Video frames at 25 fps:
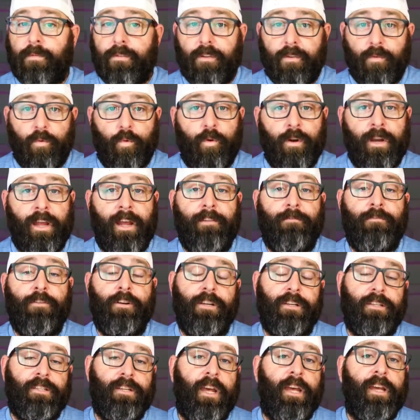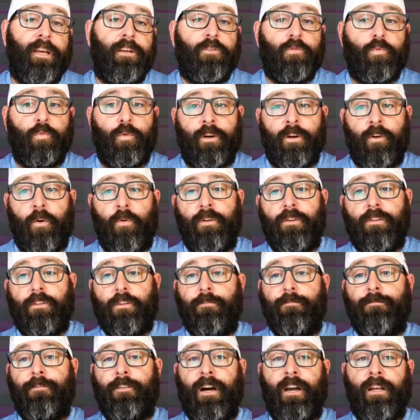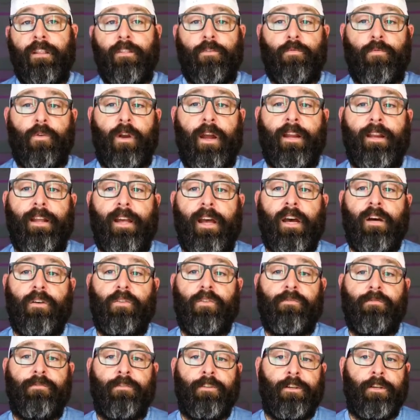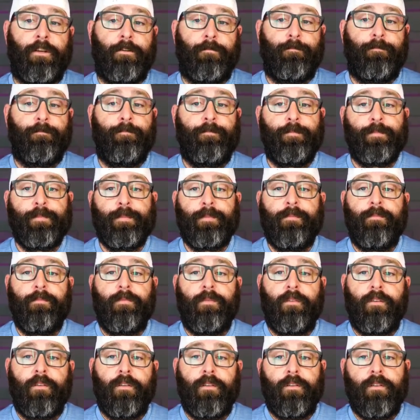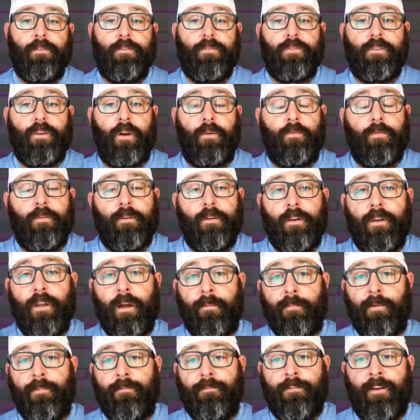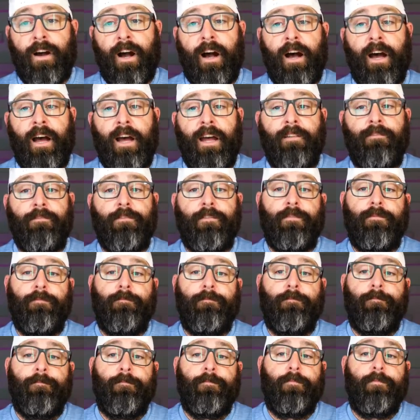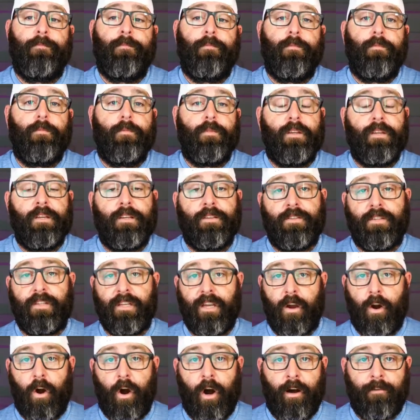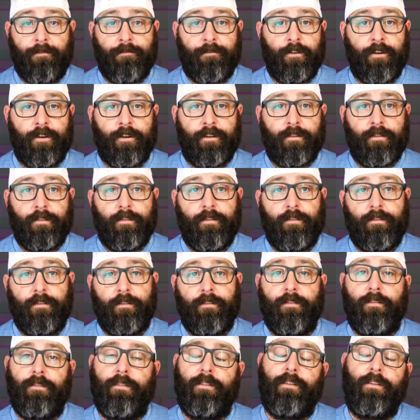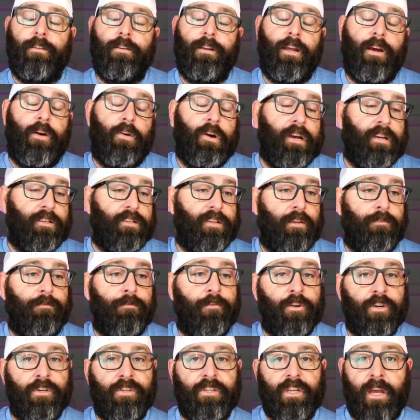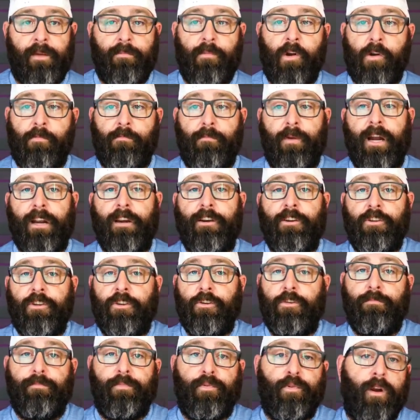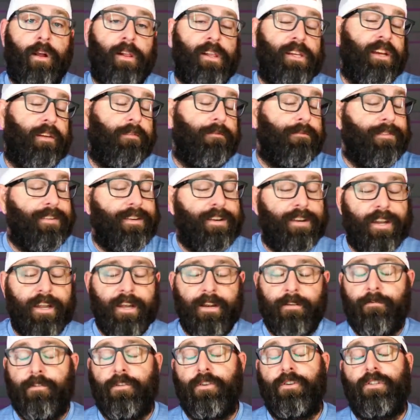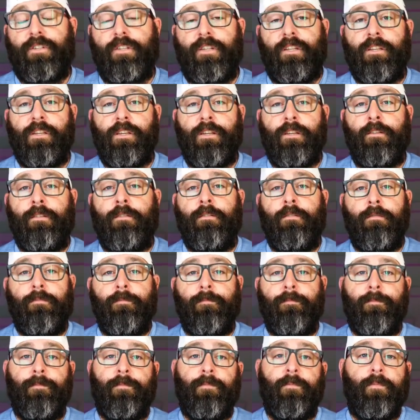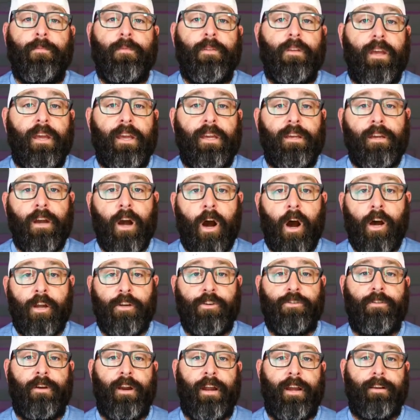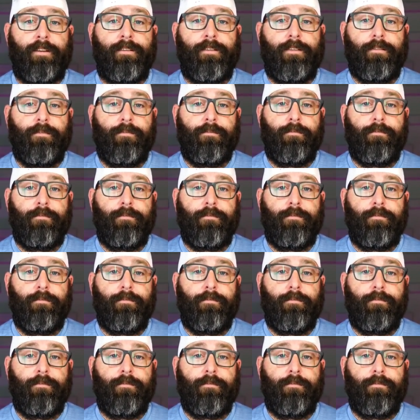Whatever it takes, we're going to find the right house for you. So number 5 is the offer. Now, as a first-time home buyer, you probably have never seen a contract